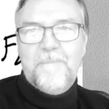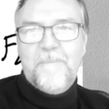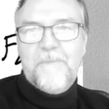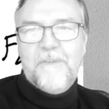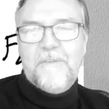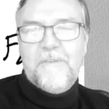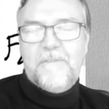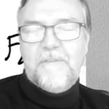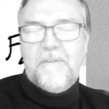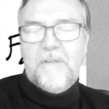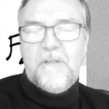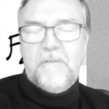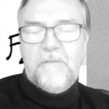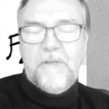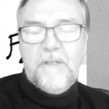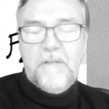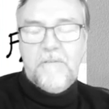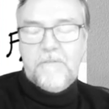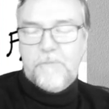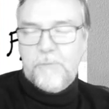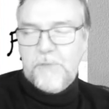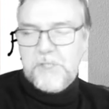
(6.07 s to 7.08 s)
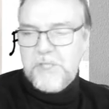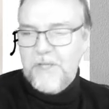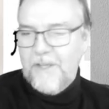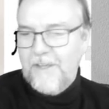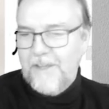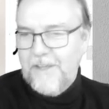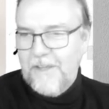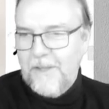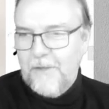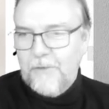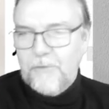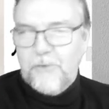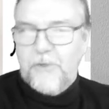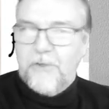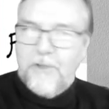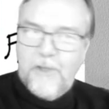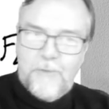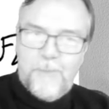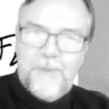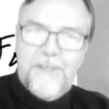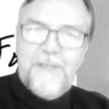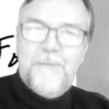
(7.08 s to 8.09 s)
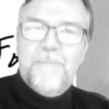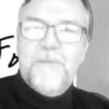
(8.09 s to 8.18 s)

series, which turned out to be